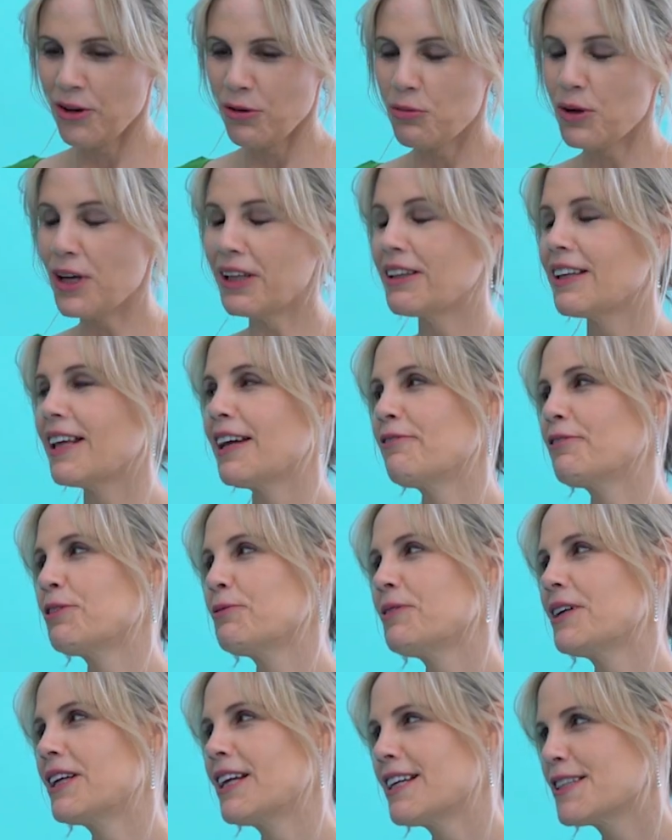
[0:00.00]
Well,
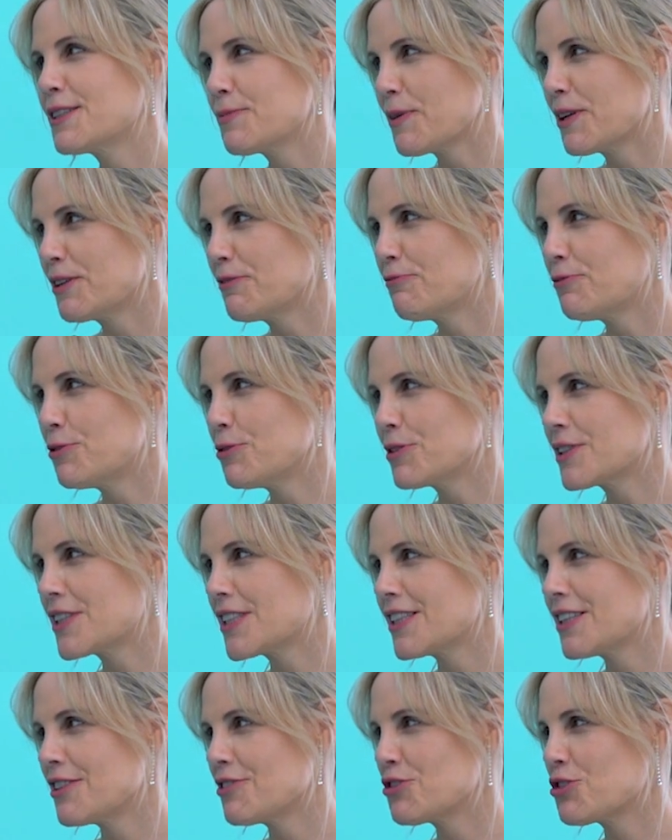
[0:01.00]
everyone has been
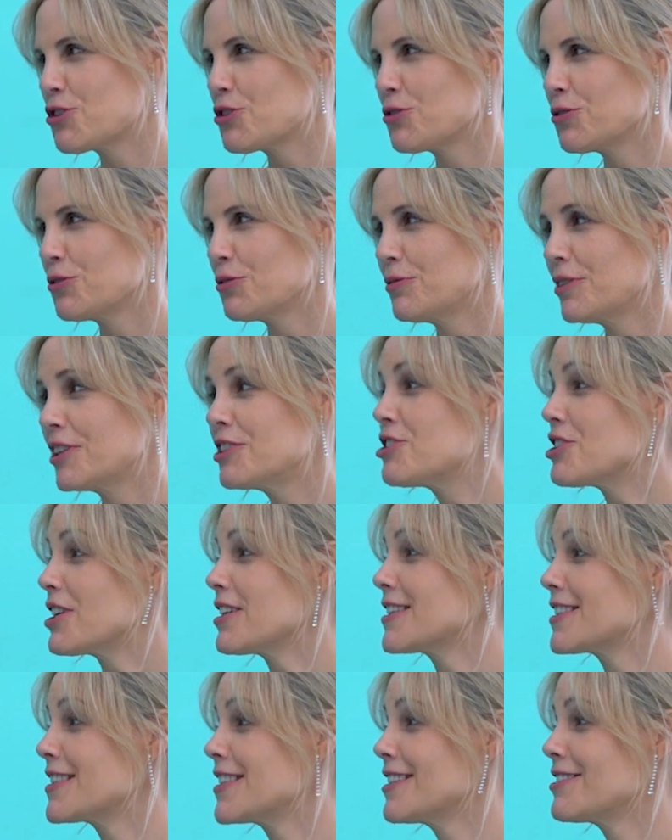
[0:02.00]
forced into
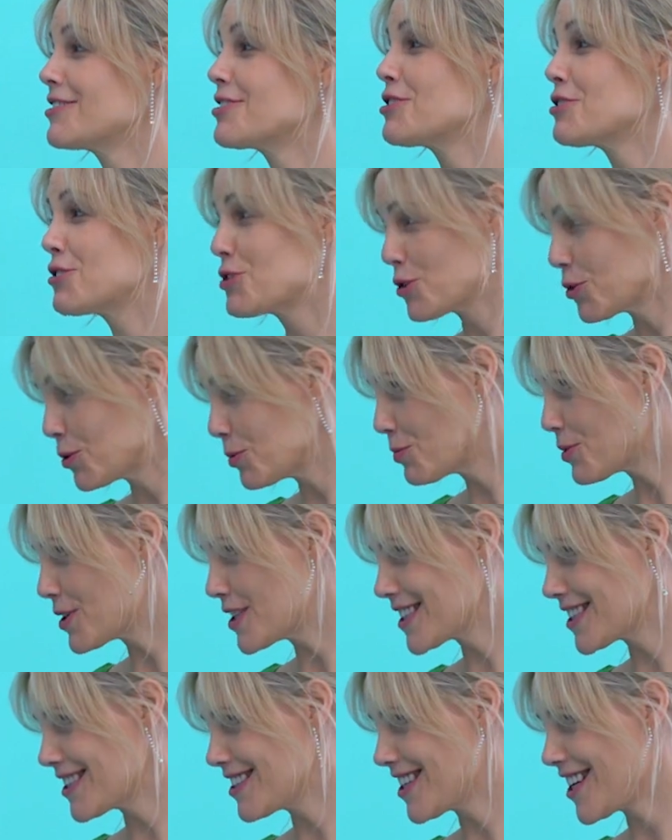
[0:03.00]
adjusting to Zoom
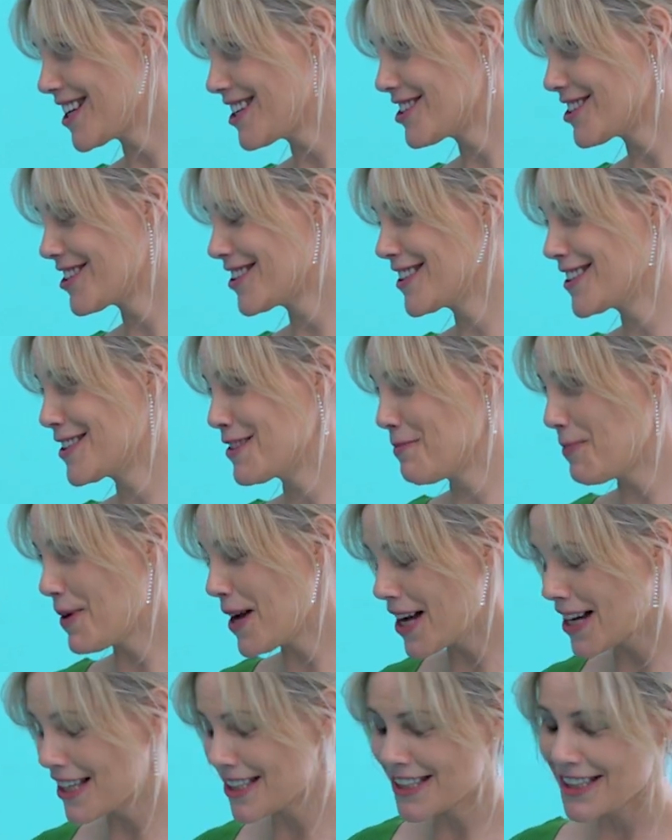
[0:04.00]
presentations the
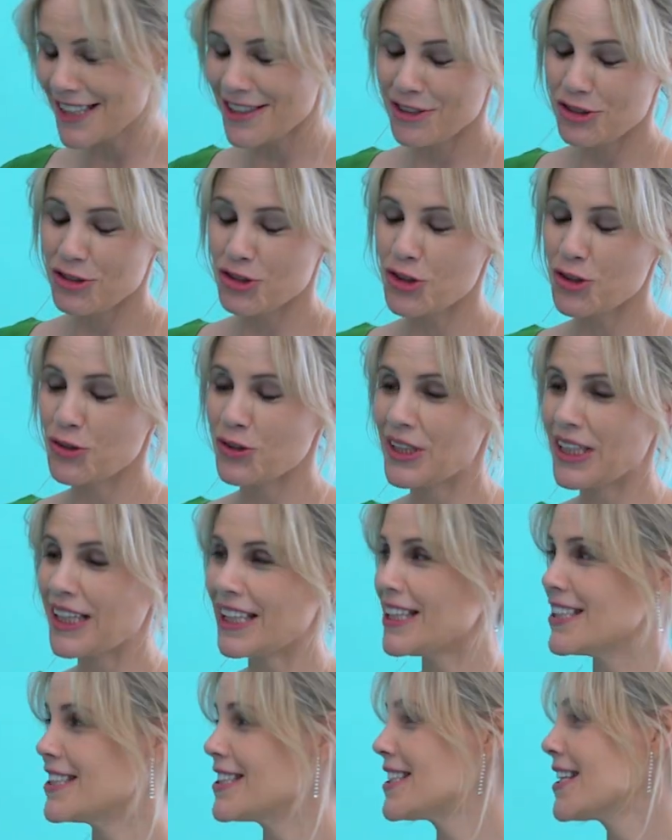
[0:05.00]
past 2
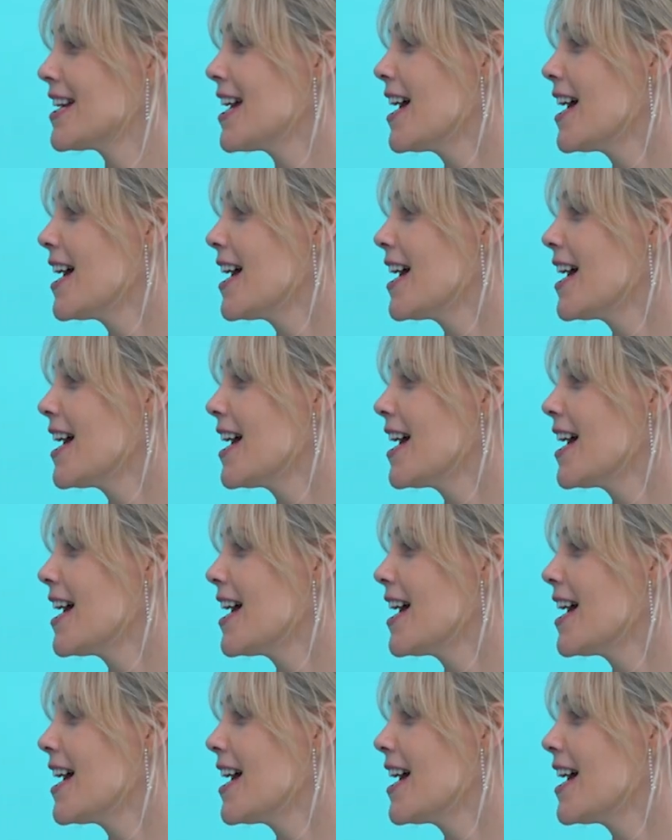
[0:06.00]
years,